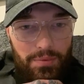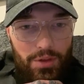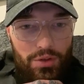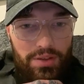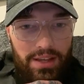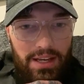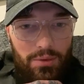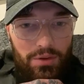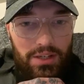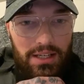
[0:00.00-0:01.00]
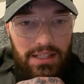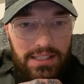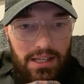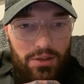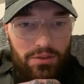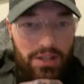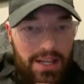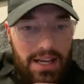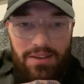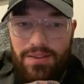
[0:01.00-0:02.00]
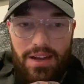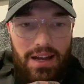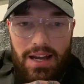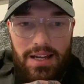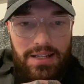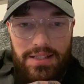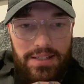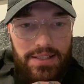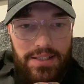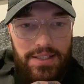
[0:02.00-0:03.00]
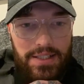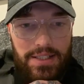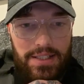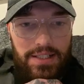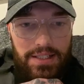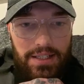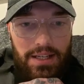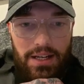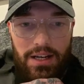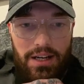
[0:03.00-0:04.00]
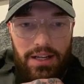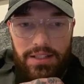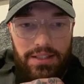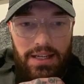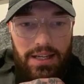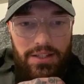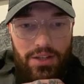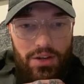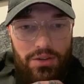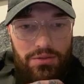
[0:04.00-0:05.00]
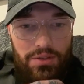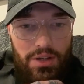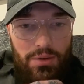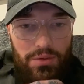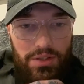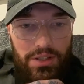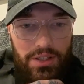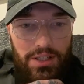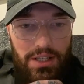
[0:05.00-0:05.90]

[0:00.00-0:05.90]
think anyone can get tattooed right now? Nah. Nah. No one can.